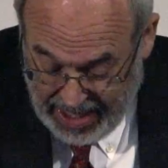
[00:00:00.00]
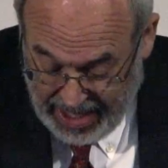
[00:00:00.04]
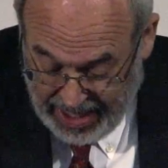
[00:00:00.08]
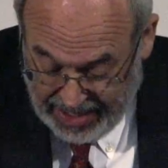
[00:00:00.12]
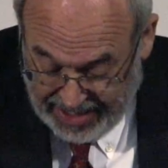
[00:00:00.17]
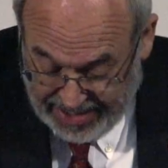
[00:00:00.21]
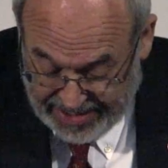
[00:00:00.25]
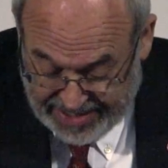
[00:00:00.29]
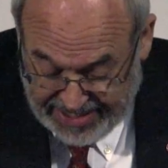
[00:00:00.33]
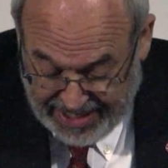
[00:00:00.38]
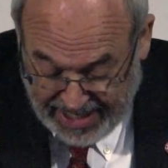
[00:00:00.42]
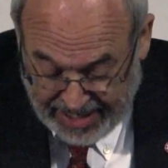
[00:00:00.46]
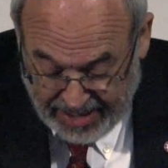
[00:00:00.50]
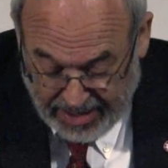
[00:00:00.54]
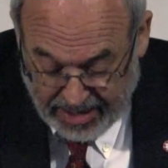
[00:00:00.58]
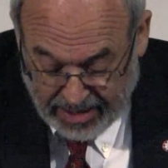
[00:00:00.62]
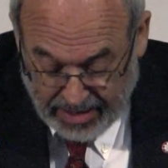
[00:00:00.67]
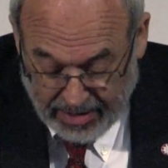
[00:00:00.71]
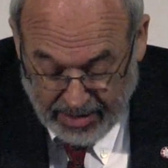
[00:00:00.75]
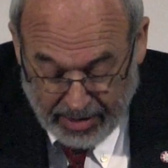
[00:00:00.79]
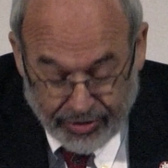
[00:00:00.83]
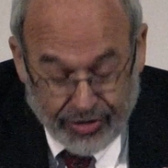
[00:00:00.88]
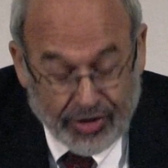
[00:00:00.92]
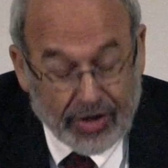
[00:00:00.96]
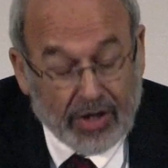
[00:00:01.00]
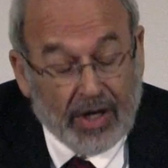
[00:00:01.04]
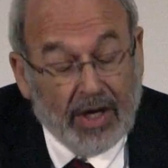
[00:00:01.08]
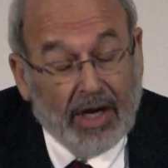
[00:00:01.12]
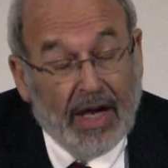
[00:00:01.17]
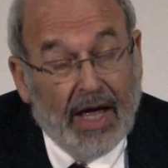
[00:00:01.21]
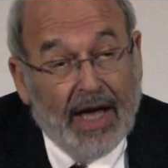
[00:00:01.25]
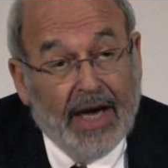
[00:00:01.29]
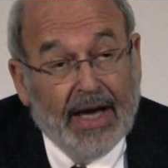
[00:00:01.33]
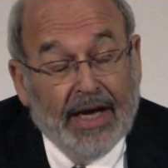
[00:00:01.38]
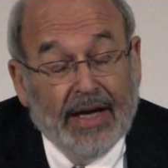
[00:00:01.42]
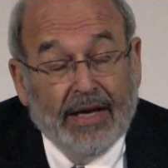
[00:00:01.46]
In a
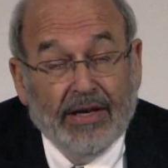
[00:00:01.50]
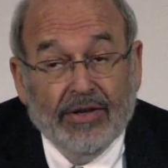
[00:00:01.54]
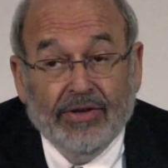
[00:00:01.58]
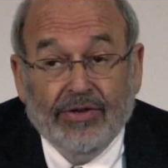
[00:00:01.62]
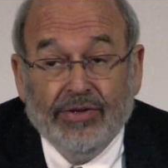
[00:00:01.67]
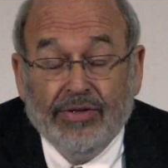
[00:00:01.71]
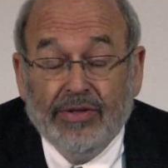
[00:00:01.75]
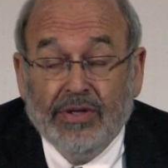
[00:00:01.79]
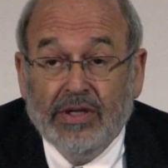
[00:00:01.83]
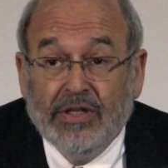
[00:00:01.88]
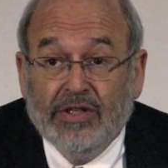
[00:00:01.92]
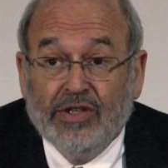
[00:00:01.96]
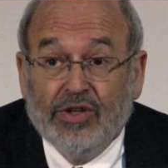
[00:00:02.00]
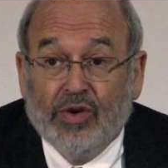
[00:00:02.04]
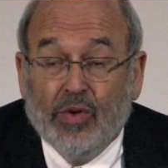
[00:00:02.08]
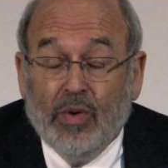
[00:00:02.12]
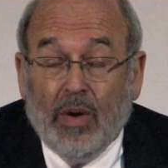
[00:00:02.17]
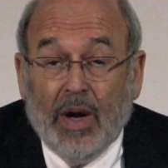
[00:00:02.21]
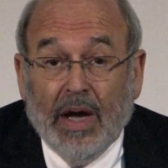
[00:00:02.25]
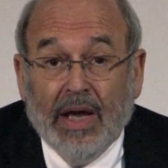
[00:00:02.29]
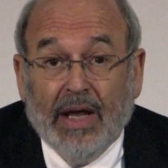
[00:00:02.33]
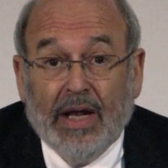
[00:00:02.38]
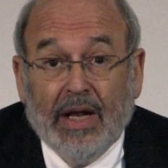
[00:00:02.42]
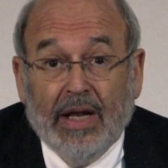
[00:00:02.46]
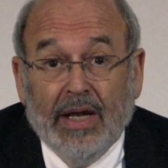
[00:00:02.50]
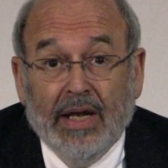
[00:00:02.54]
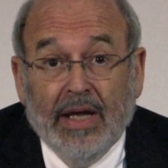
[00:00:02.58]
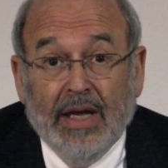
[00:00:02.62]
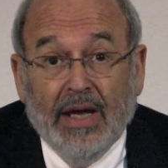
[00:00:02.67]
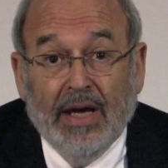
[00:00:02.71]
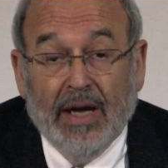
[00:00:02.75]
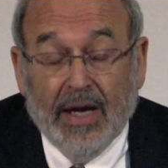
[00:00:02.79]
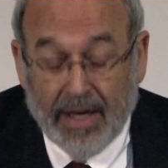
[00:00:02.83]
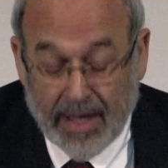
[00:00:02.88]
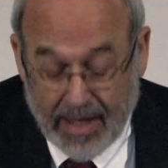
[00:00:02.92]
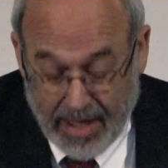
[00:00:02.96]
technological age, it's quite
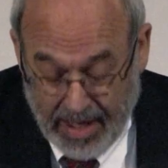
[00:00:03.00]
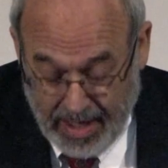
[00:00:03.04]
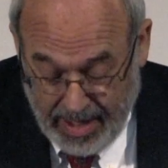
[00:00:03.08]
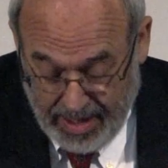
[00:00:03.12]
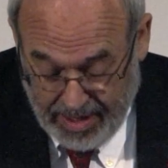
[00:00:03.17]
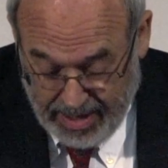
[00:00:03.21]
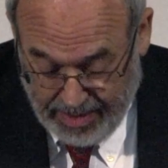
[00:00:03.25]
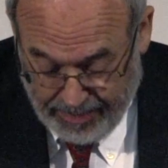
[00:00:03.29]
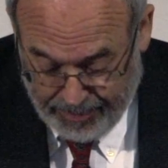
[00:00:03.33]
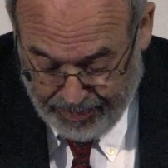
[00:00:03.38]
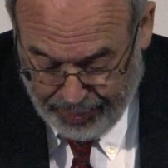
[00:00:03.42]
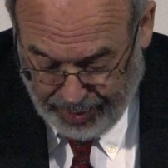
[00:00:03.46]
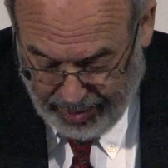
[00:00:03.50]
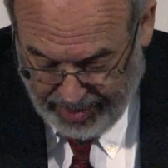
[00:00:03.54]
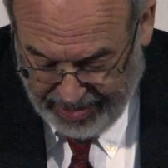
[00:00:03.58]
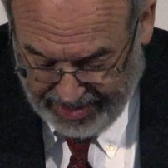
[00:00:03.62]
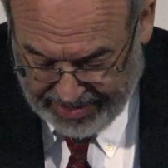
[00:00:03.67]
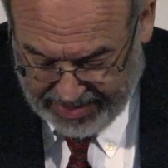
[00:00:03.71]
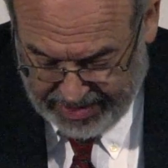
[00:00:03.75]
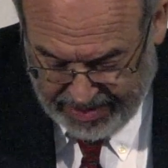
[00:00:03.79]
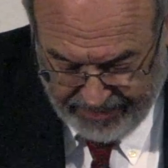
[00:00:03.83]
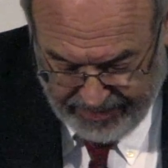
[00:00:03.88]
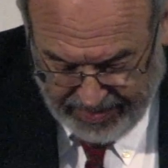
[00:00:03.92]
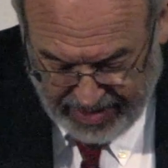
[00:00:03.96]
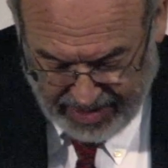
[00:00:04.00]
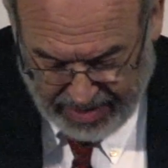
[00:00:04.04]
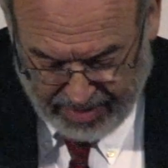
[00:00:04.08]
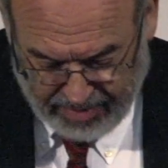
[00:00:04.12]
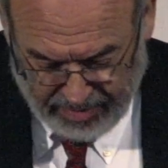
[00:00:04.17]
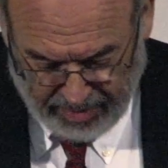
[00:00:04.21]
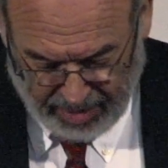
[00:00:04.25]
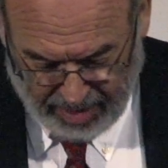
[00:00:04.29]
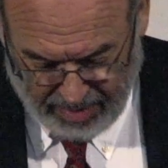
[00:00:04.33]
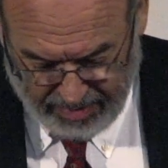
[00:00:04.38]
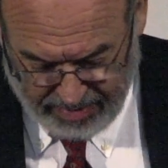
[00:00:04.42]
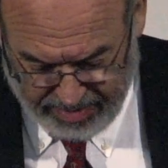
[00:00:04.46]
clear that productivity
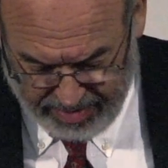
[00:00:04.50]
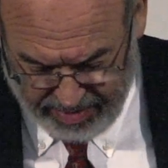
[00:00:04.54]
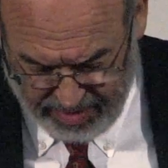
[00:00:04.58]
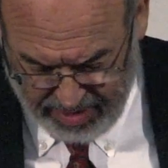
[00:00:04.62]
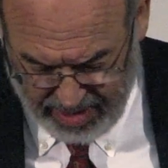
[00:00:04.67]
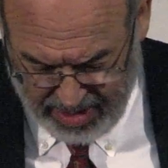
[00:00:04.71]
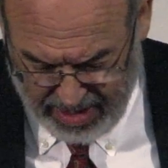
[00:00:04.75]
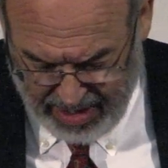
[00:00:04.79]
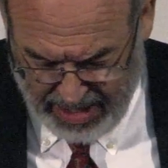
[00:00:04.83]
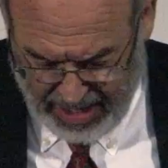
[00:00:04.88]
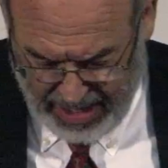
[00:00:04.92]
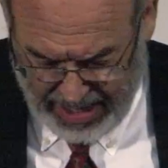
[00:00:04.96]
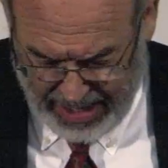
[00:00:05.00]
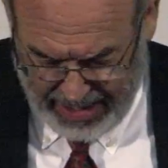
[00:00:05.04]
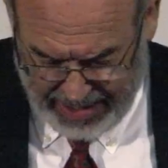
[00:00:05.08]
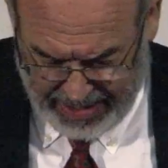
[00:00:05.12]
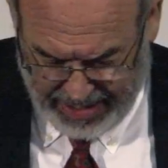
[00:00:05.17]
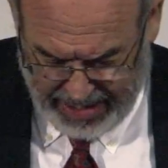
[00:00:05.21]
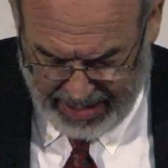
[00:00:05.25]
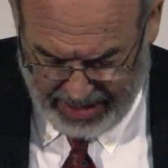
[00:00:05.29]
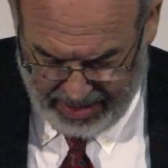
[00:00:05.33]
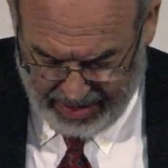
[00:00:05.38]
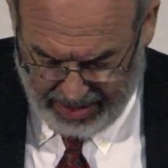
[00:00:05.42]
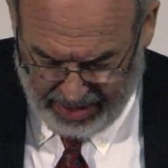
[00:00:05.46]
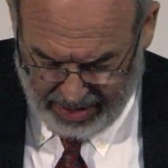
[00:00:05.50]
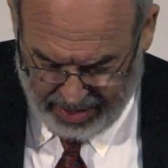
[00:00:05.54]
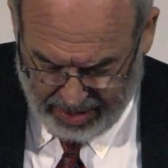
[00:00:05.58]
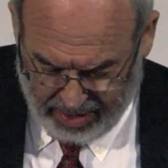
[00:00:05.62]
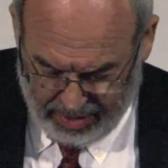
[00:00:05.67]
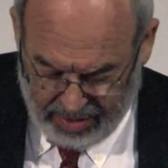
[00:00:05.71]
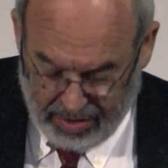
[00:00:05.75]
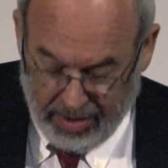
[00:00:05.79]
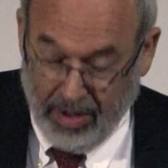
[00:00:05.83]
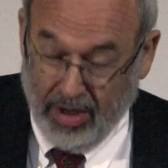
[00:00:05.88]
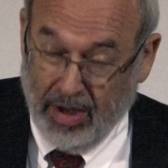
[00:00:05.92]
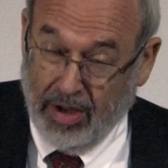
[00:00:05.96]
growth can
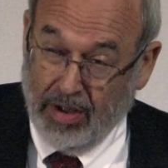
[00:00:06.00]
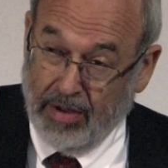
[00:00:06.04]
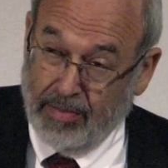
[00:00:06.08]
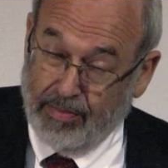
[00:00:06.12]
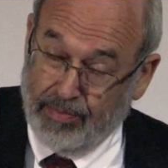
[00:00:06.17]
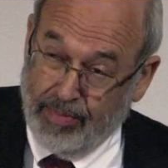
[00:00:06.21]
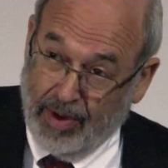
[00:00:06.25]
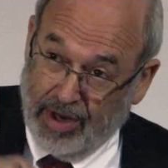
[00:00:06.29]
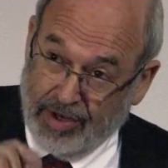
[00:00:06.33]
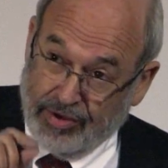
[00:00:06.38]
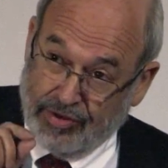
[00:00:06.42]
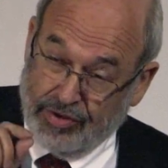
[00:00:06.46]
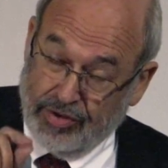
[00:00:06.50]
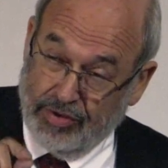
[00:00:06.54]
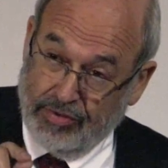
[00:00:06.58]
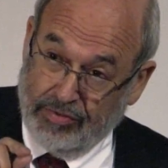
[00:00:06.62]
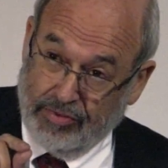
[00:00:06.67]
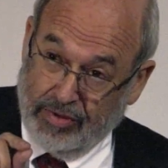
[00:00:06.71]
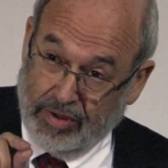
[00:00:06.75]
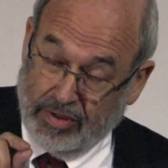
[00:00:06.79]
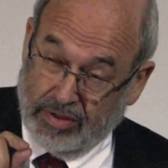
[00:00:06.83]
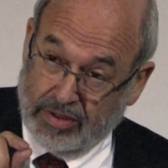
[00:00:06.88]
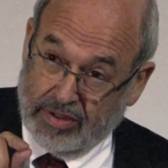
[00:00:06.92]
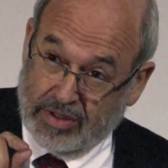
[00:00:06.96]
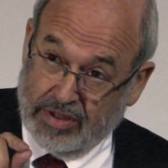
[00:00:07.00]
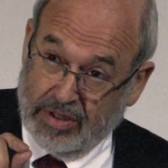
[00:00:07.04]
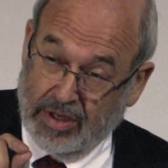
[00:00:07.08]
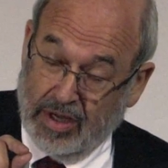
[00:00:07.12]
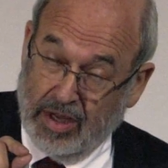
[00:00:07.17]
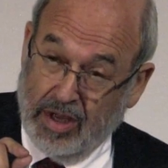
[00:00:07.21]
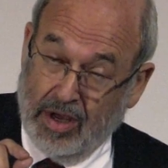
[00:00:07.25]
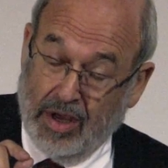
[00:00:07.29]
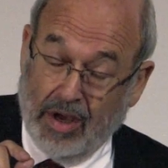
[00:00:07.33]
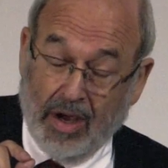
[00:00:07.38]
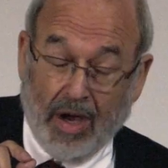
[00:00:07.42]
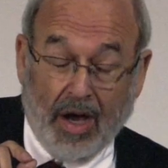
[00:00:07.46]
occur by two routes:
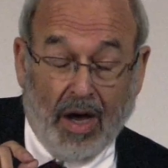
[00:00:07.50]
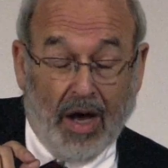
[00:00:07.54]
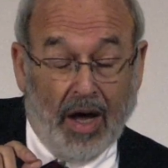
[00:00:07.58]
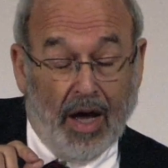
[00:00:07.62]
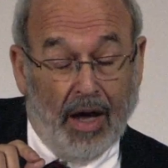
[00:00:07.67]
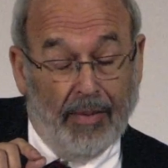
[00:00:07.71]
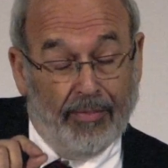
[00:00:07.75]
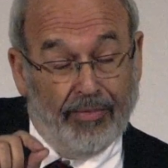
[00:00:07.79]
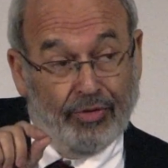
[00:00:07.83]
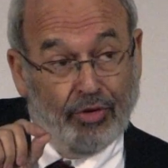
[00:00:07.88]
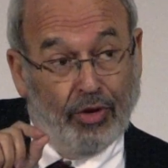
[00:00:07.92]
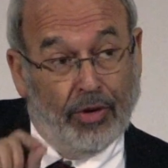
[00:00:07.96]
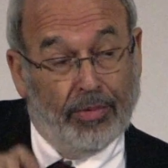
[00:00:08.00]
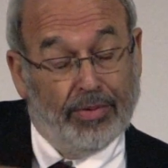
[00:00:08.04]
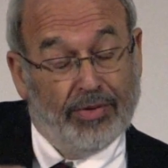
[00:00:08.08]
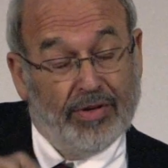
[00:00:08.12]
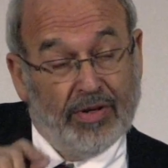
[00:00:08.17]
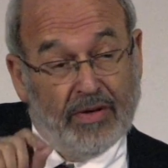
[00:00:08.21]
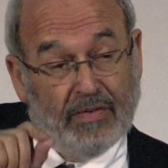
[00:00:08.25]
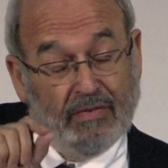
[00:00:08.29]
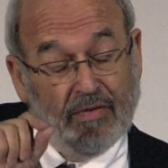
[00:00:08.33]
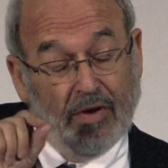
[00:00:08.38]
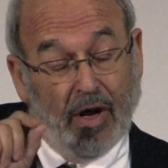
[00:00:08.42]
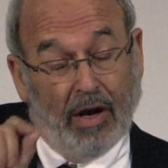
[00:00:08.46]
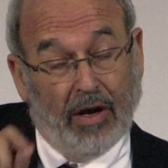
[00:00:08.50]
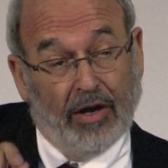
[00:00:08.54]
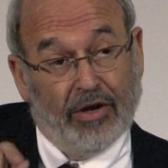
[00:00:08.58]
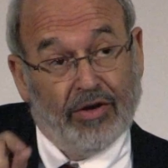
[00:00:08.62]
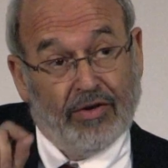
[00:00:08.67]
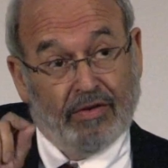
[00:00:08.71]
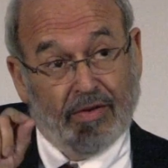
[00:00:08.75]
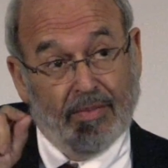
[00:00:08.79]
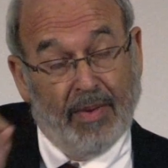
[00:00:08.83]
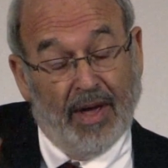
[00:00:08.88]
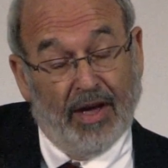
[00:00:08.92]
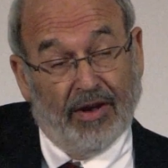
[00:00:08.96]
absorption of
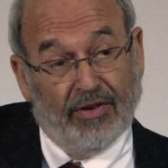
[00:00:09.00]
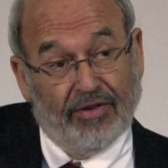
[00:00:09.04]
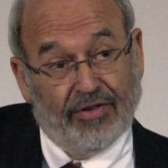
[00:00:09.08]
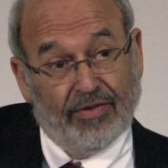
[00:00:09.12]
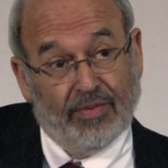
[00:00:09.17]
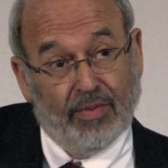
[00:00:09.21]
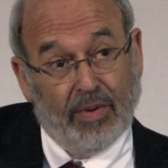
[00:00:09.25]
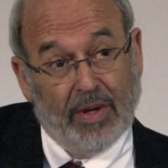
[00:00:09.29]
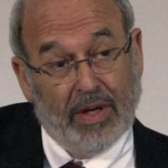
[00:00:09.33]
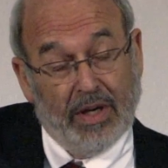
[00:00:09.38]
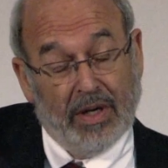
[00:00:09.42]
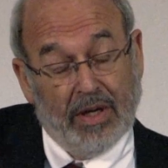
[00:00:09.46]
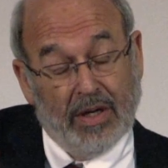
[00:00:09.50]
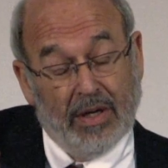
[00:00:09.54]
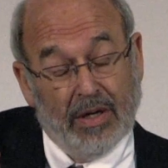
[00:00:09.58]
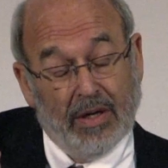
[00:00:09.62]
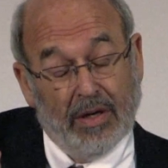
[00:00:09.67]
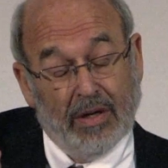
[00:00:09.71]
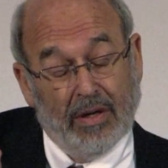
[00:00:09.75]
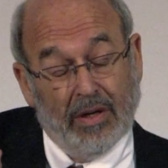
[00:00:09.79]
knowledge from elsewhere